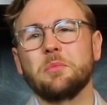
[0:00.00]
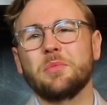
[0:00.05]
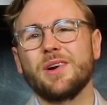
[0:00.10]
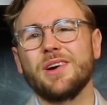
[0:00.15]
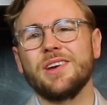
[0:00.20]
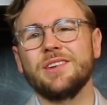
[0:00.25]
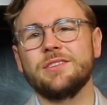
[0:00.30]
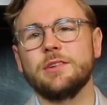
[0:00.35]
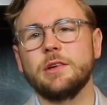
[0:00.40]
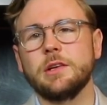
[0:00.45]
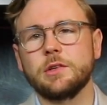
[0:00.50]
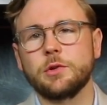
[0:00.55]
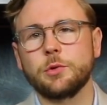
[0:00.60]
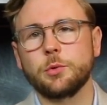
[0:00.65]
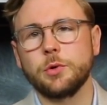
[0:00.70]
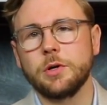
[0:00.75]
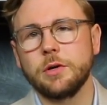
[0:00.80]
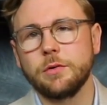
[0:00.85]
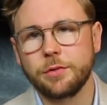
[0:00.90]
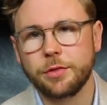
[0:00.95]
priced at
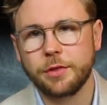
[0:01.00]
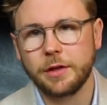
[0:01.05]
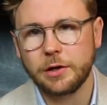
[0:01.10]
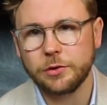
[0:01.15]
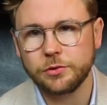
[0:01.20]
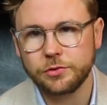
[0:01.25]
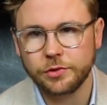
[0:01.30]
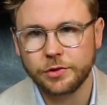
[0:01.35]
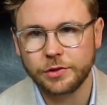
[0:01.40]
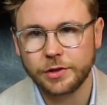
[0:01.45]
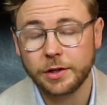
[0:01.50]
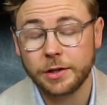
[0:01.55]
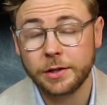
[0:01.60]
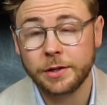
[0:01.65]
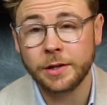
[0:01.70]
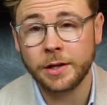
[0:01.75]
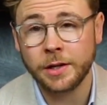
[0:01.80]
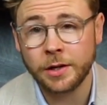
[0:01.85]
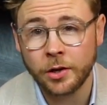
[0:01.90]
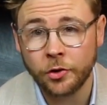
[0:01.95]

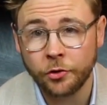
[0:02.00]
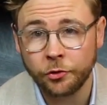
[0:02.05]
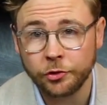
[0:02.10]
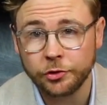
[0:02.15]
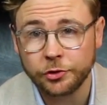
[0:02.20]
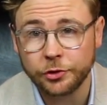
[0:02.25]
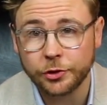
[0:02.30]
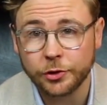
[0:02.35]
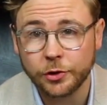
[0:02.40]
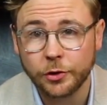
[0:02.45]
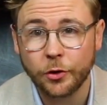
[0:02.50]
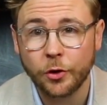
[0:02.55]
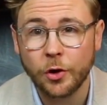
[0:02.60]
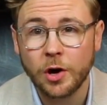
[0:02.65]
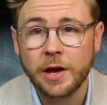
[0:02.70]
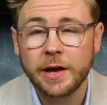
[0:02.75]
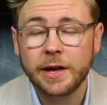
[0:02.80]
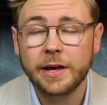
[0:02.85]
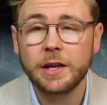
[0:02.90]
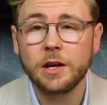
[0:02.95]
€12,900.
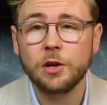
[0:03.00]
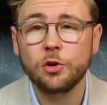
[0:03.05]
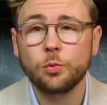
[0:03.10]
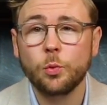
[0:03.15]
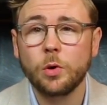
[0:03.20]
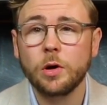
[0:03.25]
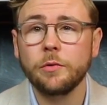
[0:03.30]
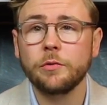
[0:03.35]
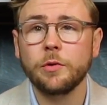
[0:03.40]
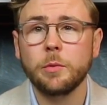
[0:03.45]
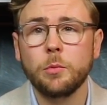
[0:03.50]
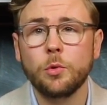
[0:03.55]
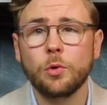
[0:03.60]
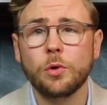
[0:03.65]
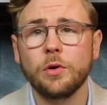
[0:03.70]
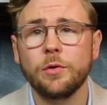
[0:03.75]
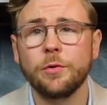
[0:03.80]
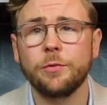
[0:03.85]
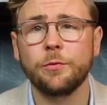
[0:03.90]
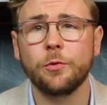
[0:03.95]
It is one of the
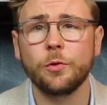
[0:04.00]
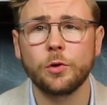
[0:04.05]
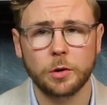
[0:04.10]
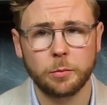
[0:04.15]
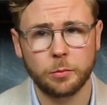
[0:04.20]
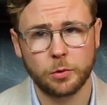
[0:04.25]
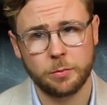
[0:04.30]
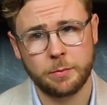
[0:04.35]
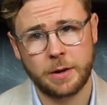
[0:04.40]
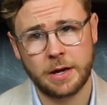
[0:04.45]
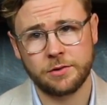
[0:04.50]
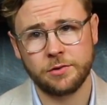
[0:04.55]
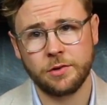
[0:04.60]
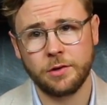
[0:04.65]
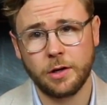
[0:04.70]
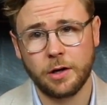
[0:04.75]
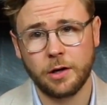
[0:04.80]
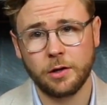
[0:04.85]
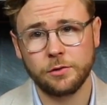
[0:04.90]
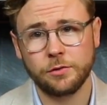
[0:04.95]
more affordable
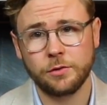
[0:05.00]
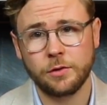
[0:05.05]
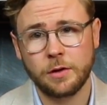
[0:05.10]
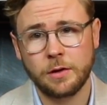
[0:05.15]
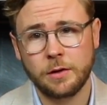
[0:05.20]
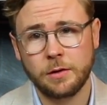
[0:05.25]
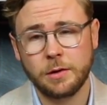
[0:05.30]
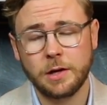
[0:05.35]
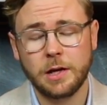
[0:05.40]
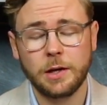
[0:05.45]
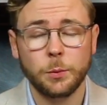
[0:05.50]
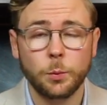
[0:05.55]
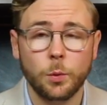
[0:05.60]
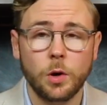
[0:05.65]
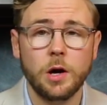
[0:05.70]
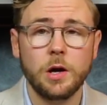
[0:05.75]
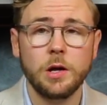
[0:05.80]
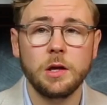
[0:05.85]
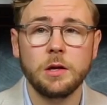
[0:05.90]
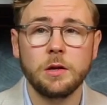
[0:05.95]
maxi dials. And
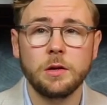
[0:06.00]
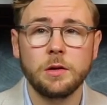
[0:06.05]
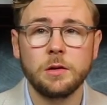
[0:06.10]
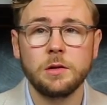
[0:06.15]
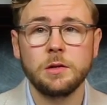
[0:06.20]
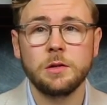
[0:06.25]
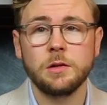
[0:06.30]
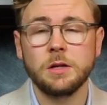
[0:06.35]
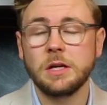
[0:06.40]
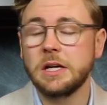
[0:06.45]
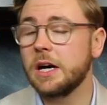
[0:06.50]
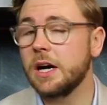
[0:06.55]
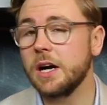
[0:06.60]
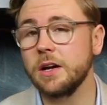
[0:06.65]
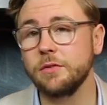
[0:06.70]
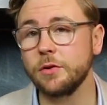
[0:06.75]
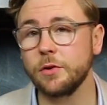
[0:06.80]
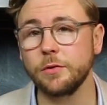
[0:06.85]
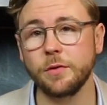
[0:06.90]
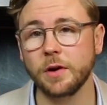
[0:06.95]
why? I
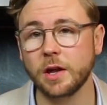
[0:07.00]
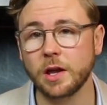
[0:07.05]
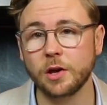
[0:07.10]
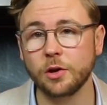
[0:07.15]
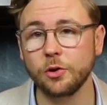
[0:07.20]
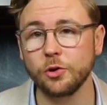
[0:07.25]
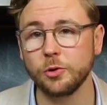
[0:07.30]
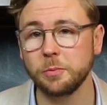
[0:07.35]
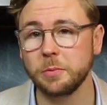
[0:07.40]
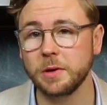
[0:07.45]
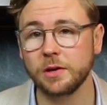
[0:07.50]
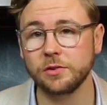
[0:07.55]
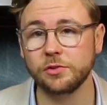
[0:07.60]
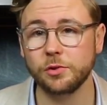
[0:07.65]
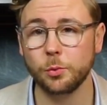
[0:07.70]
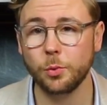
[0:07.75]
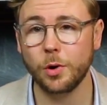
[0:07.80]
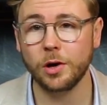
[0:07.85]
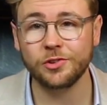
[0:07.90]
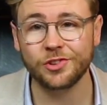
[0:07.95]
have no fucking clue,
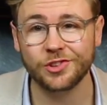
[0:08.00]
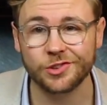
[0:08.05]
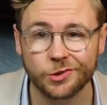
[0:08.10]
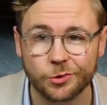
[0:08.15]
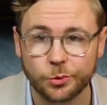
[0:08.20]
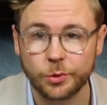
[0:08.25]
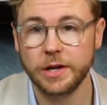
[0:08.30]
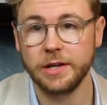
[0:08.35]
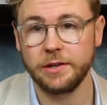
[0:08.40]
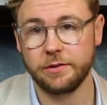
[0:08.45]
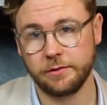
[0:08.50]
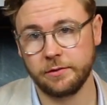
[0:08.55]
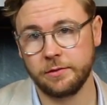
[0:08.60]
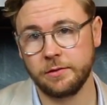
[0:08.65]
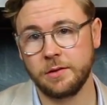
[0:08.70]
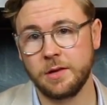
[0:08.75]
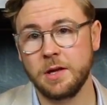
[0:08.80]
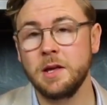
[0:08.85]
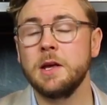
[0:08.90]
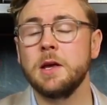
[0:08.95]
because the watch is great.
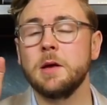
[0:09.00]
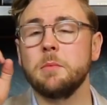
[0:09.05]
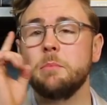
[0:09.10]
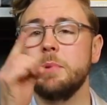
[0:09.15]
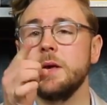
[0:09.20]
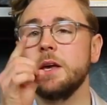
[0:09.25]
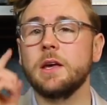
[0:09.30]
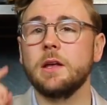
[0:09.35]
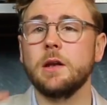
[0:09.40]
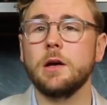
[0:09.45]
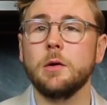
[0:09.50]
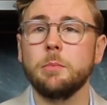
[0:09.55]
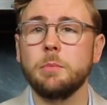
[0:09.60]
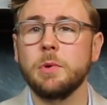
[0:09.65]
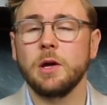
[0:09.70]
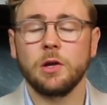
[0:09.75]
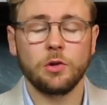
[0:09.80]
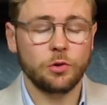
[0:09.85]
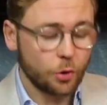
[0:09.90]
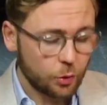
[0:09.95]
Pick it
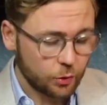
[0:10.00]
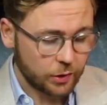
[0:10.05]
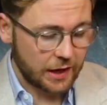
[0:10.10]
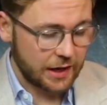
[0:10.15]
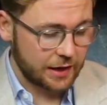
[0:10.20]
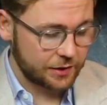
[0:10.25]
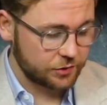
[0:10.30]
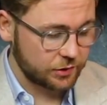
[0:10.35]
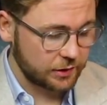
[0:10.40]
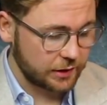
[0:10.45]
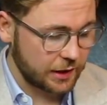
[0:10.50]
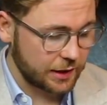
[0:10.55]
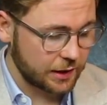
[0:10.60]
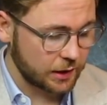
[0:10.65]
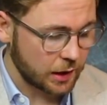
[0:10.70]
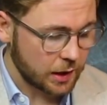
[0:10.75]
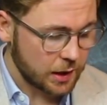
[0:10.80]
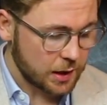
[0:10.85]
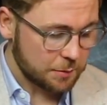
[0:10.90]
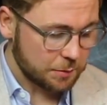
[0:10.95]
up, don't
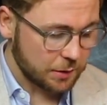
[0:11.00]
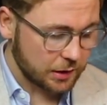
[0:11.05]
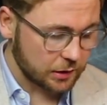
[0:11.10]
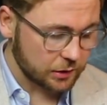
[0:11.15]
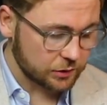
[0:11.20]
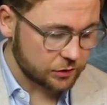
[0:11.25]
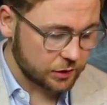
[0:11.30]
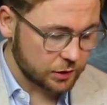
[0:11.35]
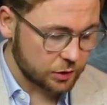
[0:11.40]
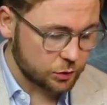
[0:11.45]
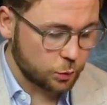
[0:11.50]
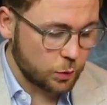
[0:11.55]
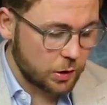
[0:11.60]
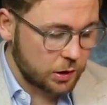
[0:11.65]
hesitate, because this